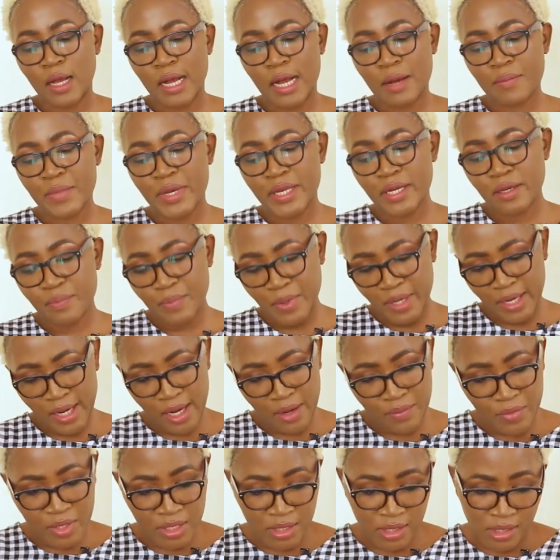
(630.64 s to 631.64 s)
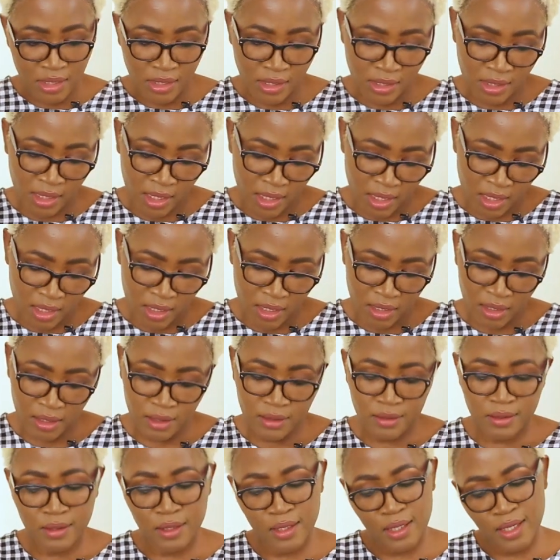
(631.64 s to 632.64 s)
I'm an upcoming
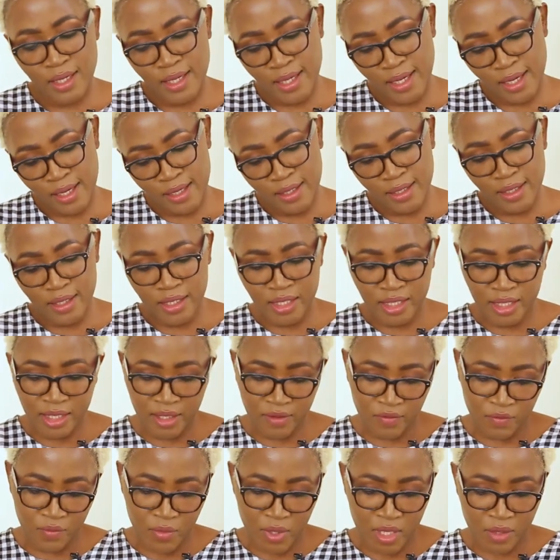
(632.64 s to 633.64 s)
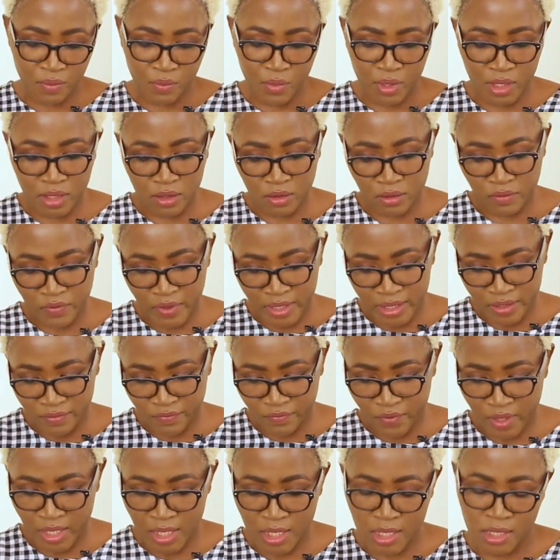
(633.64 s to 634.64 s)
designer. Kindly give me a piece of
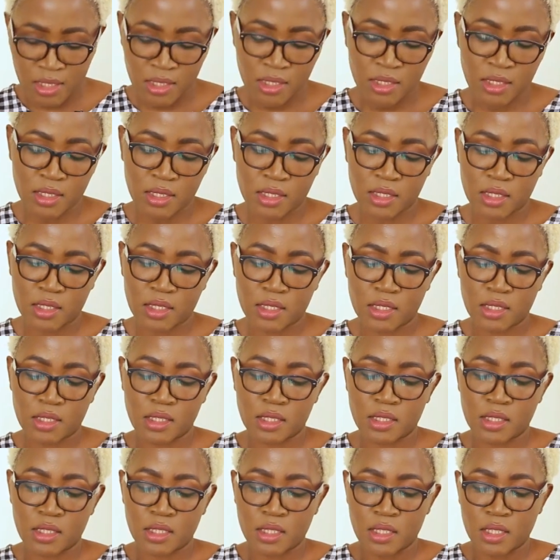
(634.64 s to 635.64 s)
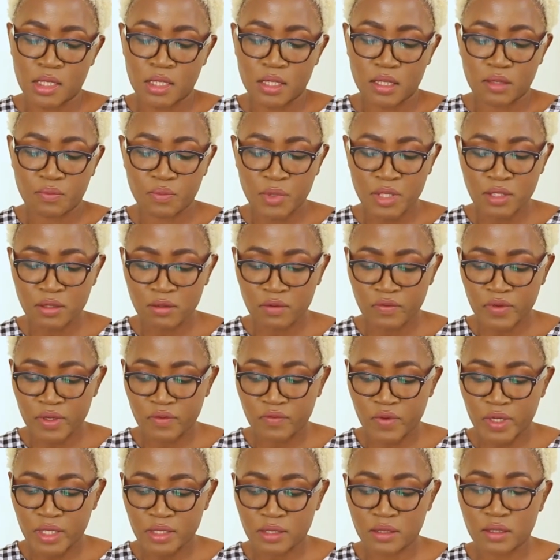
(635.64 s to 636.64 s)
advice. The piece of
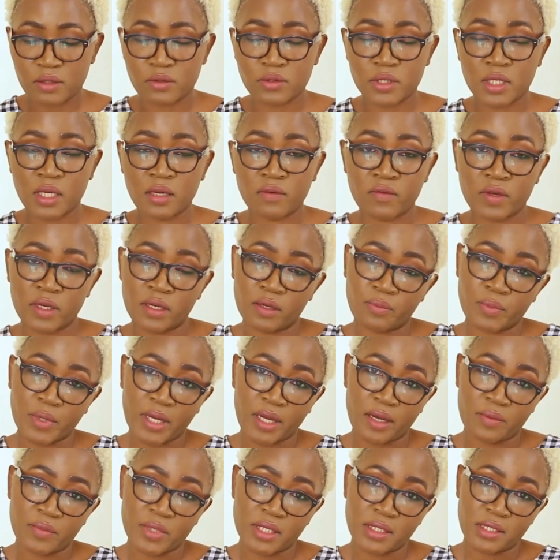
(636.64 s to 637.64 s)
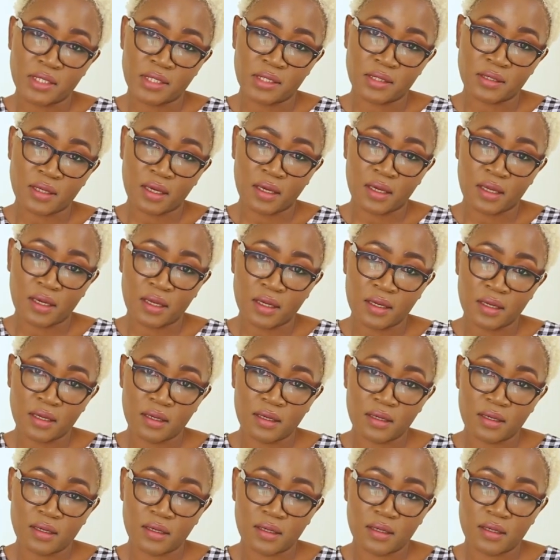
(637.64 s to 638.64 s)
advice I would give an upcoming designer,
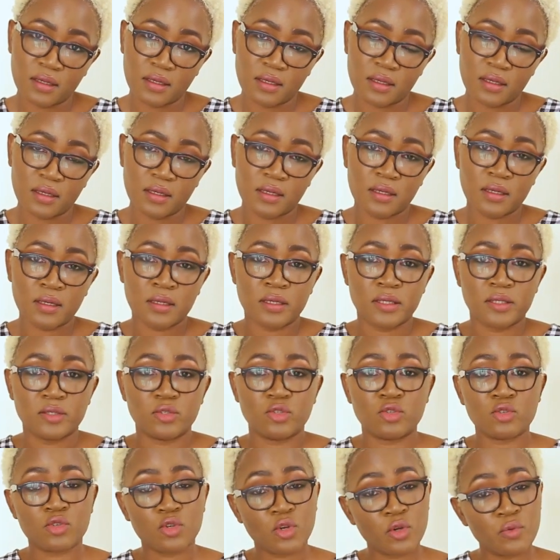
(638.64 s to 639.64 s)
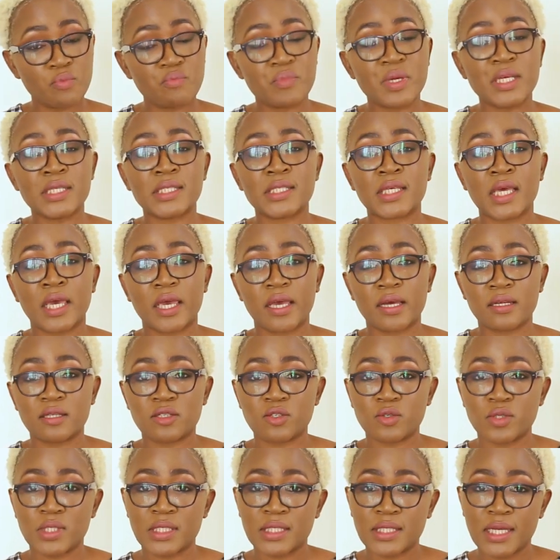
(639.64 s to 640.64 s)
do not be
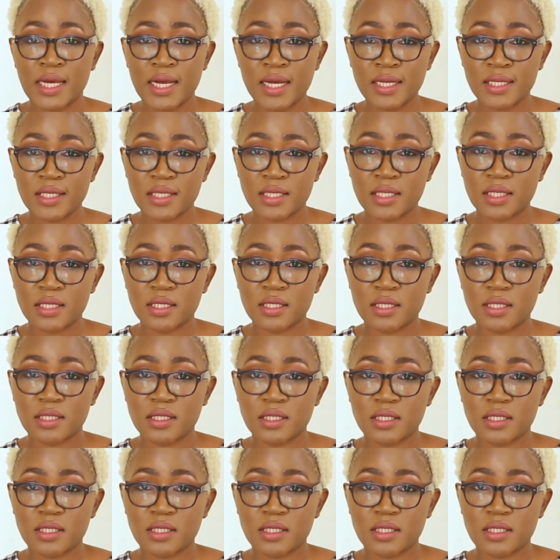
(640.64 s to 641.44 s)
scared to start.